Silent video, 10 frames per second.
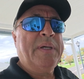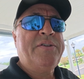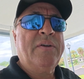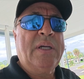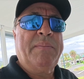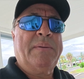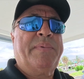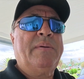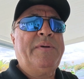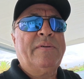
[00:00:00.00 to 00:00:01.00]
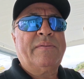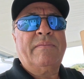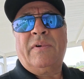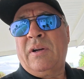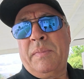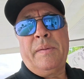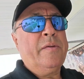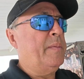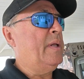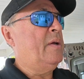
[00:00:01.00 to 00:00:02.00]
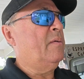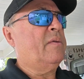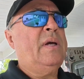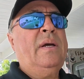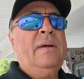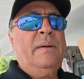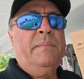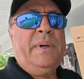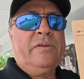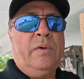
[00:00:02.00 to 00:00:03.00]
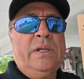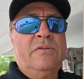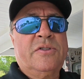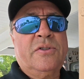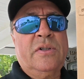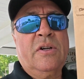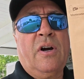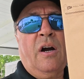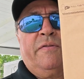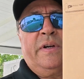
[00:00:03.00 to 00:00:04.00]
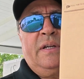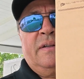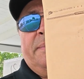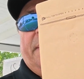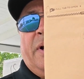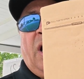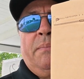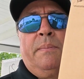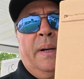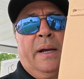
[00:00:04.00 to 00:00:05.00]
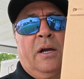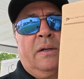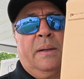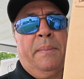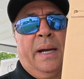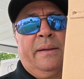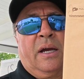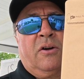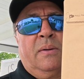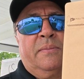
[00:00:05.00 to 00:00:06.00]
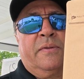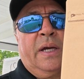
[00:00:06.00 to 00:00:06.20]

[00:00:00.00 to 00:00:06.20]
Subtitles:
mentioned in one of the previous videos, best way to store the coffee is the bag that comes